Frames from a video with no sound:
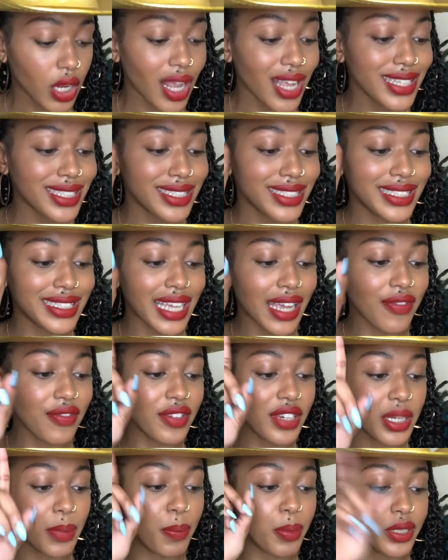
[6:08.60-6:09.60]

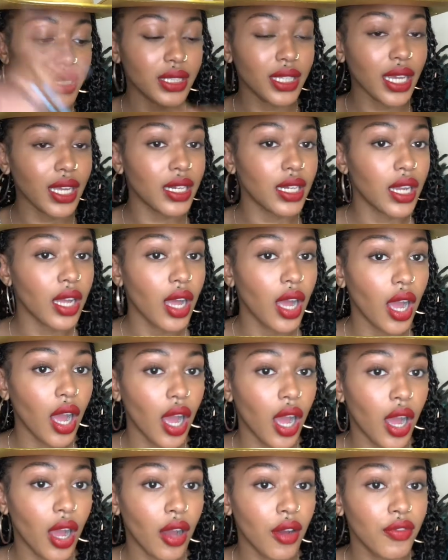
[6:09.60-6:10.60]
70%
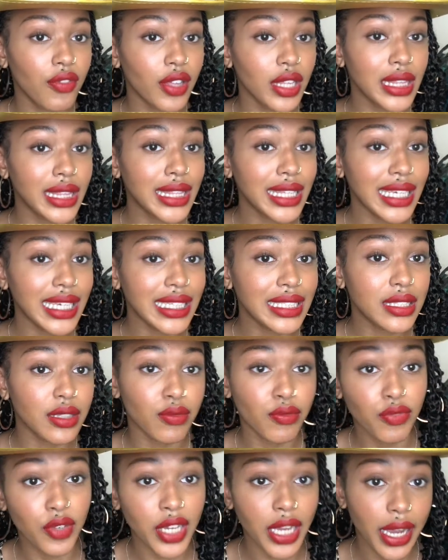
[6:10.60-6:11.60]
of these
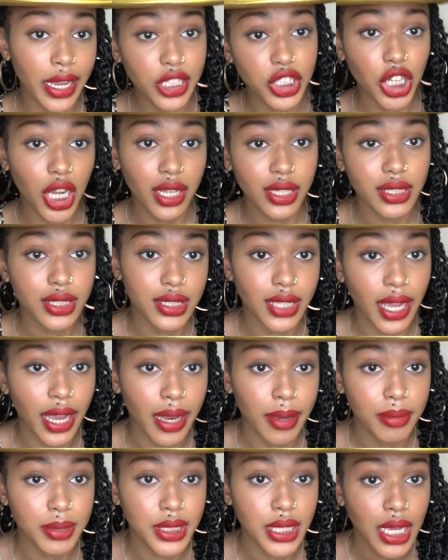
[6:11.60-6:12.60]
VHS
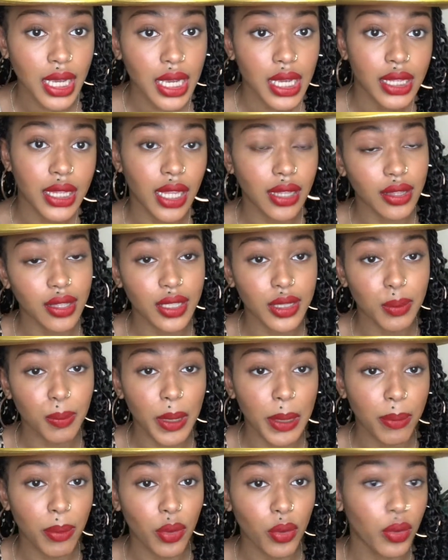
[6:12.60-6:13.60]
tapes that these
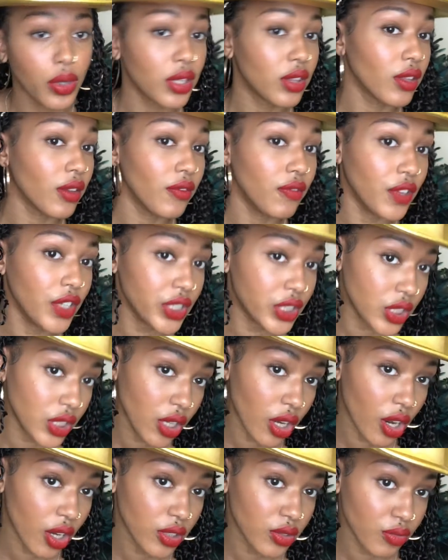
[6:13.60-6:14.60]
people with
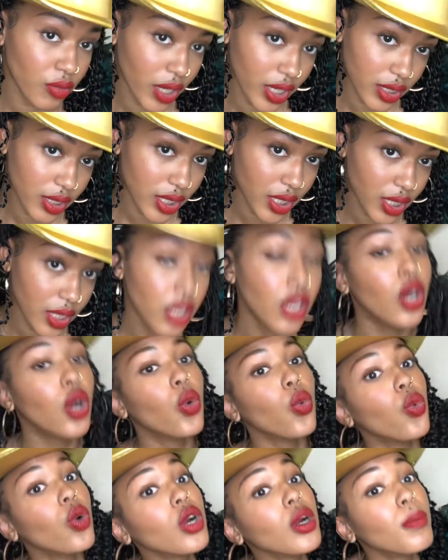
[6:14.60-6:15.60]
VCRs
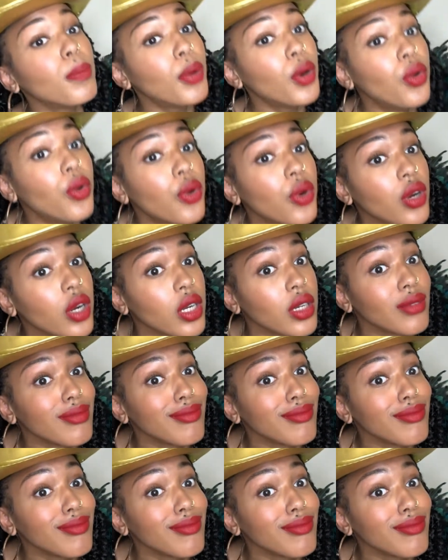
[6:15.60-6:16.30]
rented were porn.